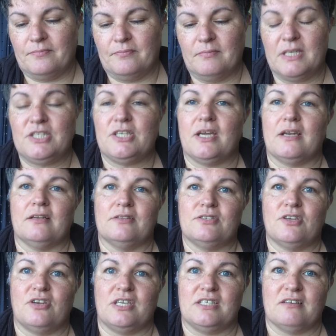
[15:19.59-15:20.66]
My channel is
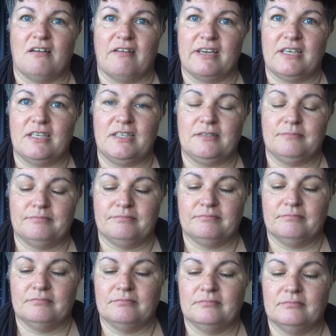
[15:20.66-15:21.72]
only tiny
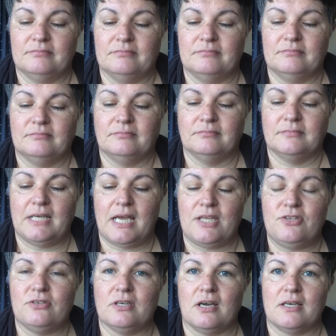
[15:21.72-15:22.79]

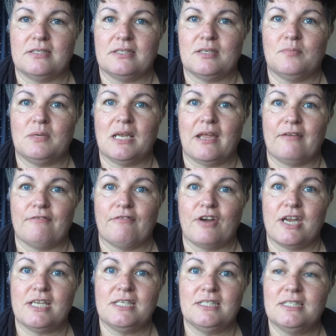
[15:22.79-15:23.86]
and you guys can be like
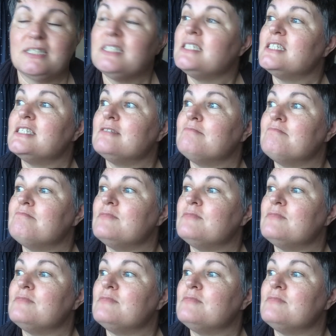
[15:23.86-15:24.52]
friends.